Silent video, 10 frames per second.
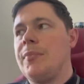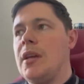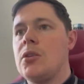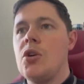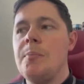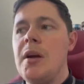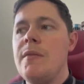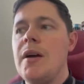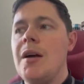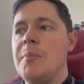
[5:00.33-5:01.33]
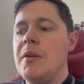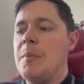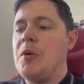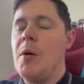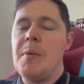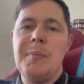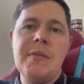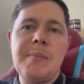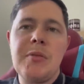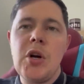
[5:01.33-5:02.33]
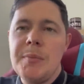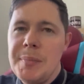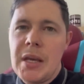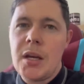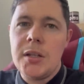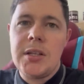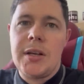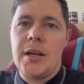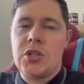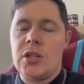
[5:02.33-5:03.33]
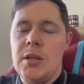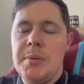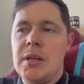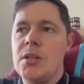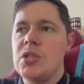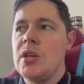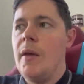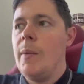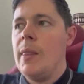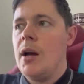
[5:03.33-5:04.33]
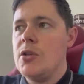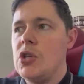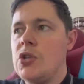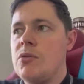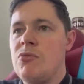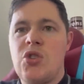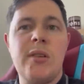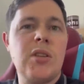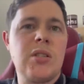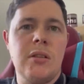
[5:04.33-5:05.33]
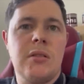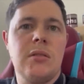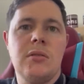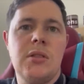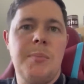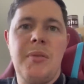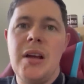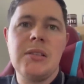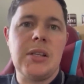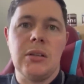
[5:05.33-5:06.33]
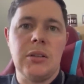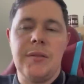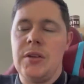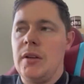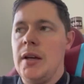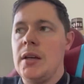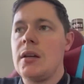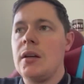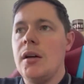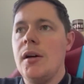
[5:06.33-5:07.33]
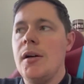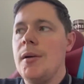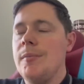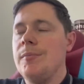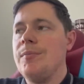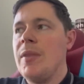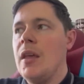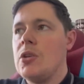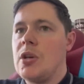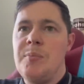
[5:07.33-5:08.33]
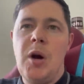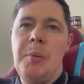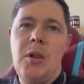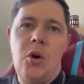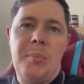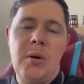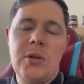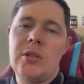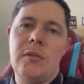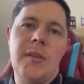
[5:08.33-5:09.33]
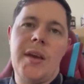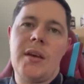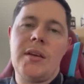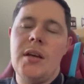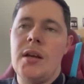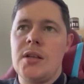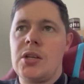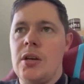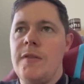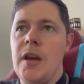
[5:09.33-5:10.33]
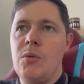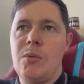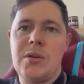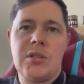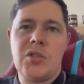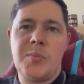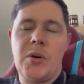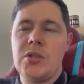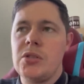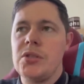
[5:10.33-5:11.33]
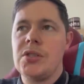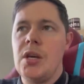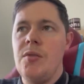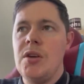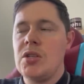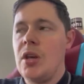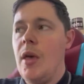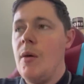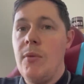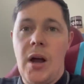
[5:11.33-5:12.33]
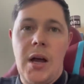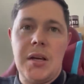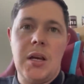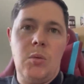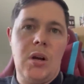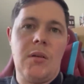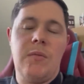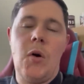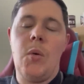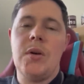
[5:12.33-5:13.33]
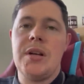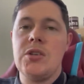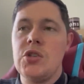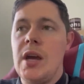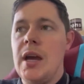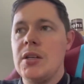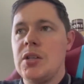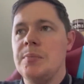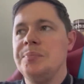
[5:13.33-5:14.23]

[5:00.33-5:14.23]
So a bit of a problem, a bit of a blow. I'm a bit gutted, actually, because I just trusted the brand deal, if you like. So I put up a little post on LinkedIn asking if anyone wants to sponsor the series. Not had anyone come forward as yet.